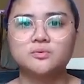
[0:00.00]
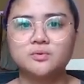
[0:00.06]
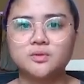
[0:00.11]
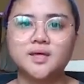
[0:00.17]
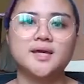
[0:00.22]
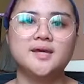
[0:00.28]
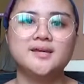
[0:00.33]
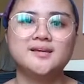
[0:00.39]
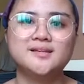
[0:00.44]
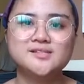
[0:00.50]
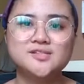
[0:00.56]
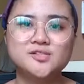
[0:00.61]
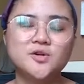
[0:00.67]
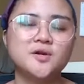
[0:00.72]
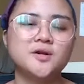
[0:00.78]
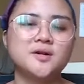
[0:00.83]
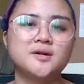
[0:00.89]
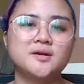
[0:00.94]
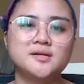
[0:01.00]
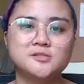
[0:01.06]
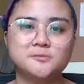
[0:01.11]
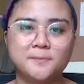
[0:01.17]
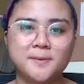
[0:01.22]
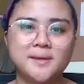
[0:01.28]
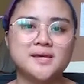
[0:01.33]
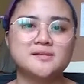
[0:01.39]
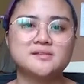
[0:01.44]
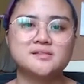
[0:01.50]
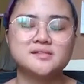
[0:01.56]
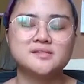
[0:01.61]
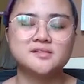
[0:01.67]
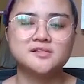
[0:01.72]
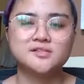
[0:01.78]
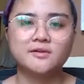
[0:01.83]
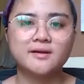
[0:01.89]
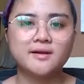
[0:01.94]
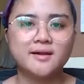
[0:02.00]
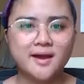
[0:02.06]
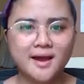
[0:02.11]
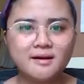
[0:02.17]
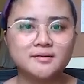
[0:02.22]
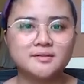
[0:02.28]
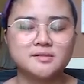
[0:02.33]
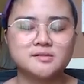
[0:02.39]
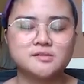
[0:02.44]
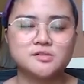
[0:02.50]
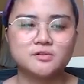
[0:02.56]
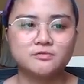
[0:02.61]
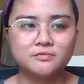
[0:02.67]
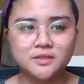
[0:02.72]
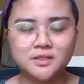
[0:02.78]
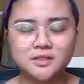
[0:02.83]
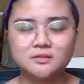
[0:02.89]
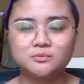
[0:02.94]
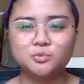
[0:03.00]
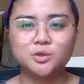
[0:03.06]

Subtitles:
Okay, it's your space, it's your account, it's your feed.